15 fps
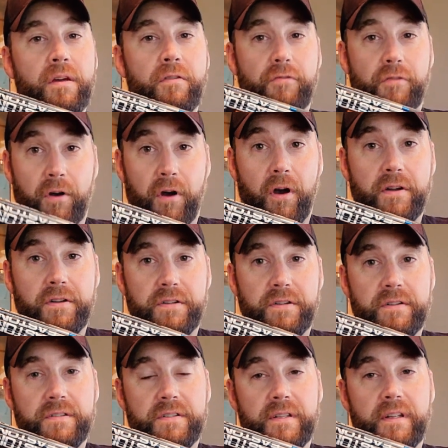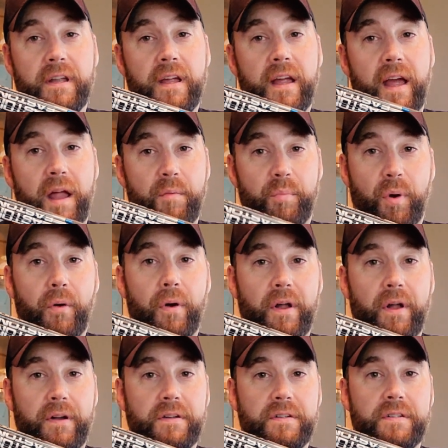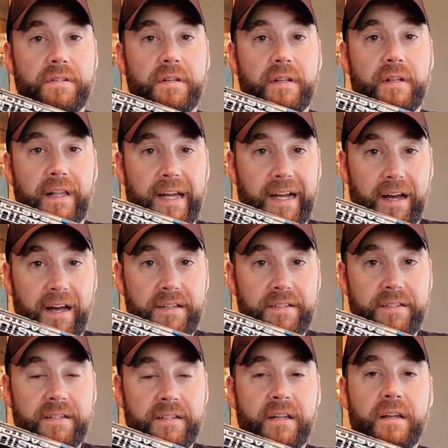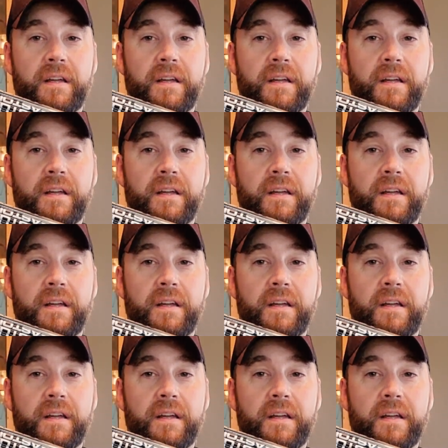for archers and bow hunters like us,